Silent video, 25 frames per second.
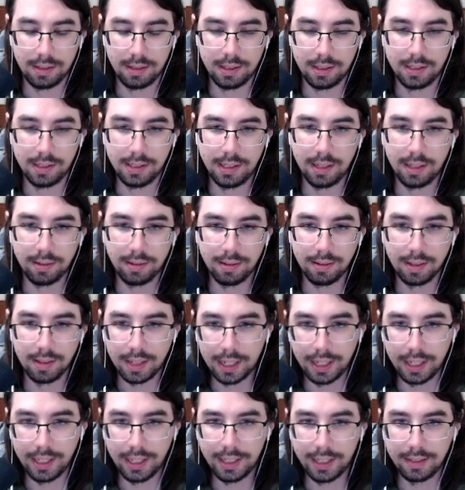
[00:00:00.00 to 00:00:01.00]
Now,
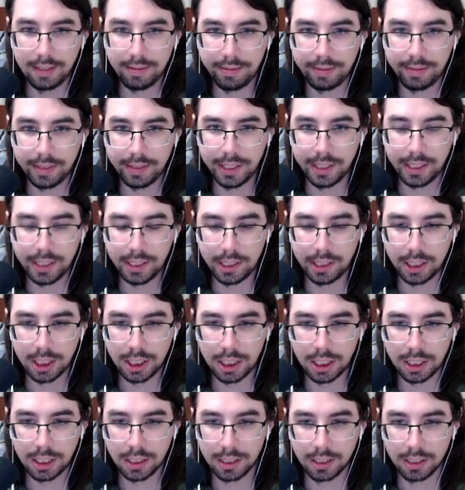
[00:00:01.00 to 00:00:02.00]

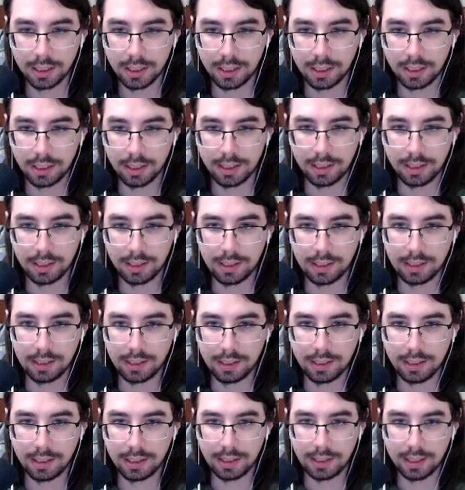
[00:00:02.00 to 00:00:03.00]
lionfish,
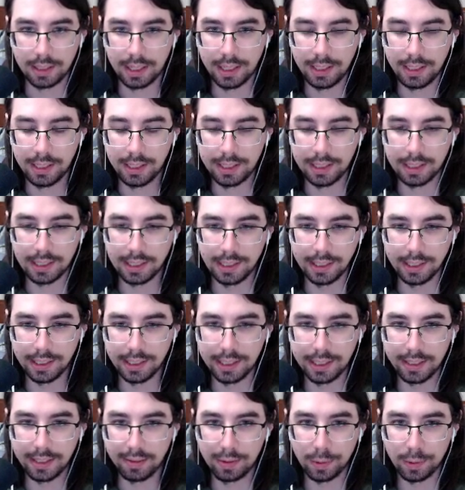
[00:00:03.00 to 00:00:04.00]
anything that
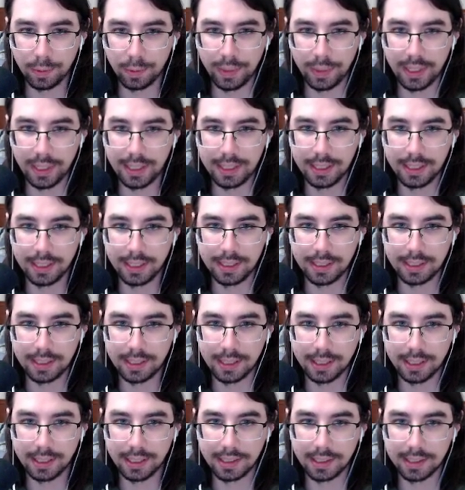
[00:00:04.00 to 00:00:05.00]
gives weakness
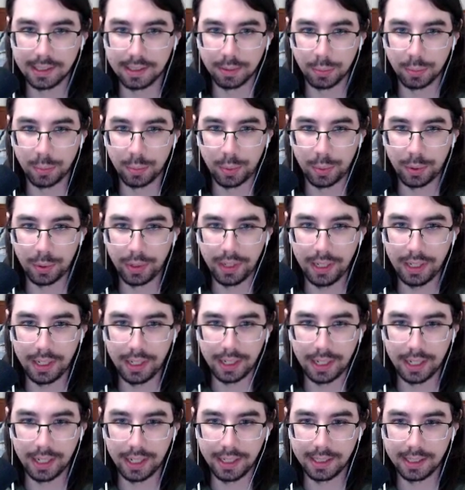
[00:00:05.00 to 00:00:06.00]
is pretty
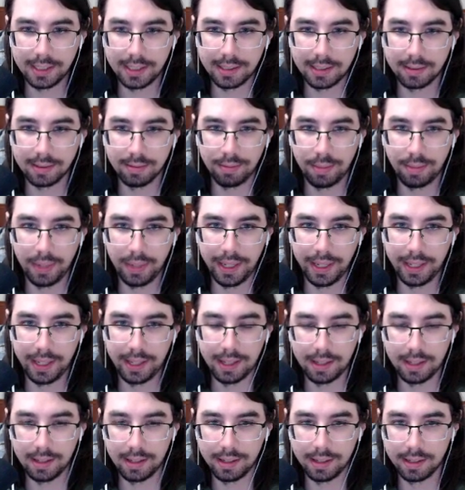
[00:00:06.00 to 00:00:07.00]
nice
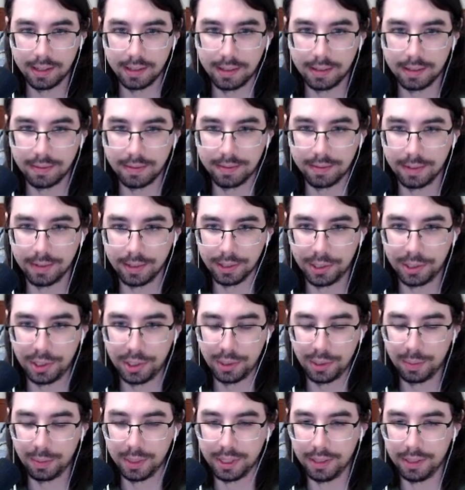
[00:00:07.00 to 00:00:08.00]
with the
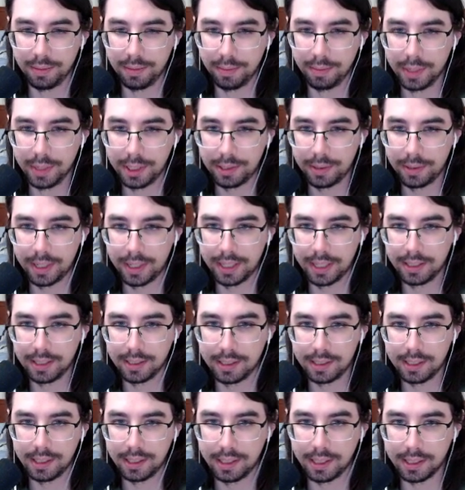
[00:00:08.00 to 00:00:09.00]
vulture, but you'd much rather
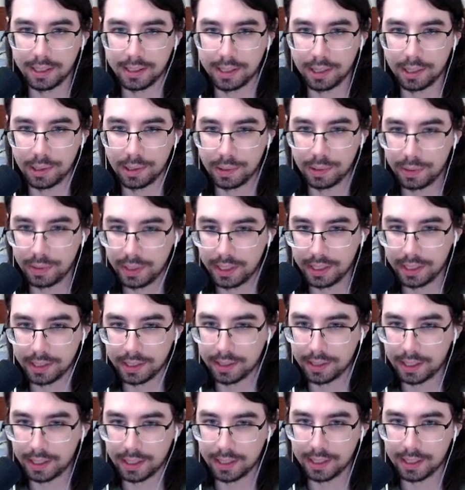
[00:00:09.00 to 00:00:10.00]
see a toad
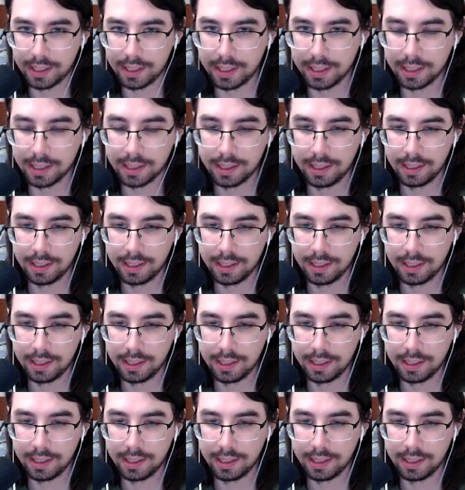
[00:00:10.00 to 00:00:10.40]
here, I think.